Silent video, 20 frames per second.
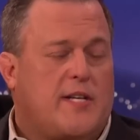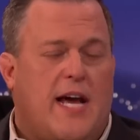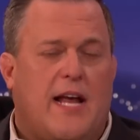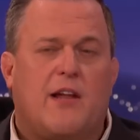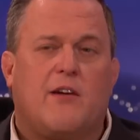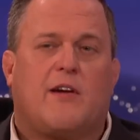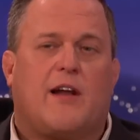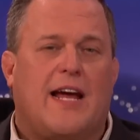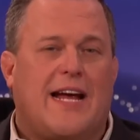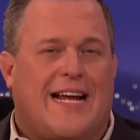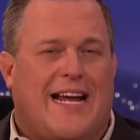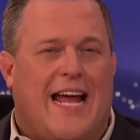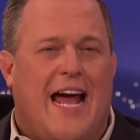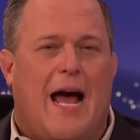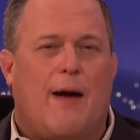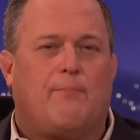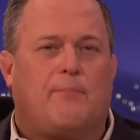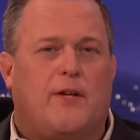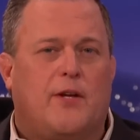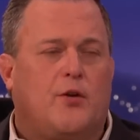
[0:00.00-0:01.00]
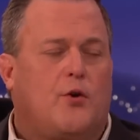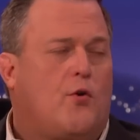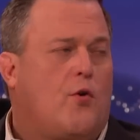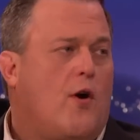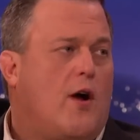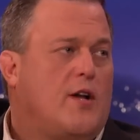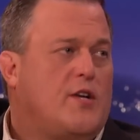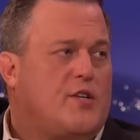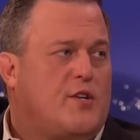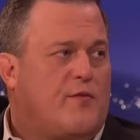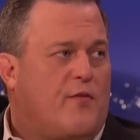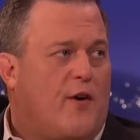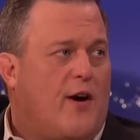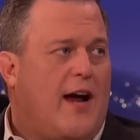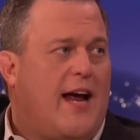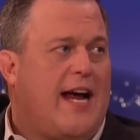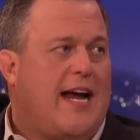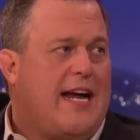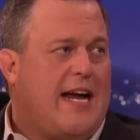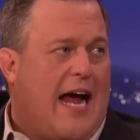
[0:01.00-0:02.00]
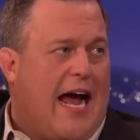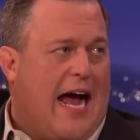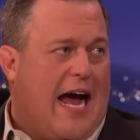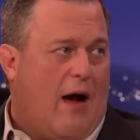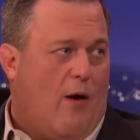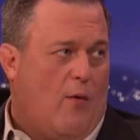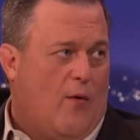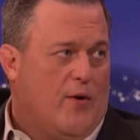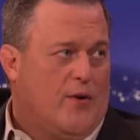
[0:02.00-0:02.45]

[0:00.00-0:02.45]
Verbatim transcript: I looked like Captain Crunch for eight hours.